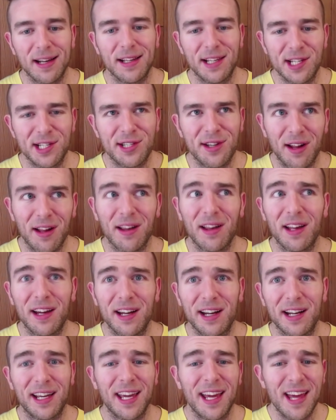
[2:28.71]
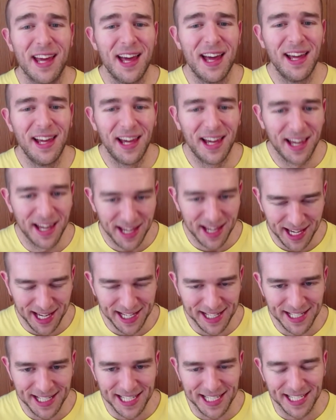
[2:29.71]
He's not like
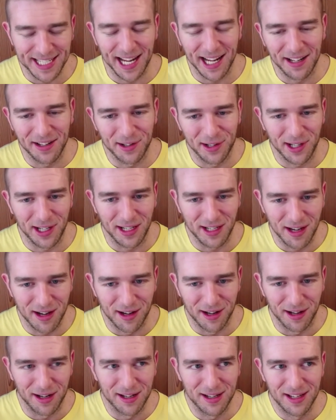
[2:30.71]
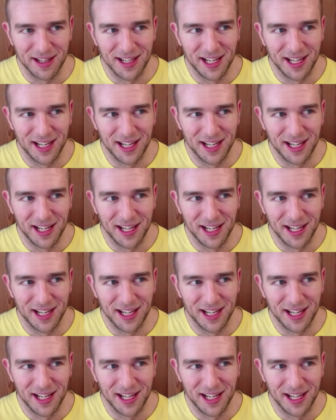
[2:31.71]
insanely young,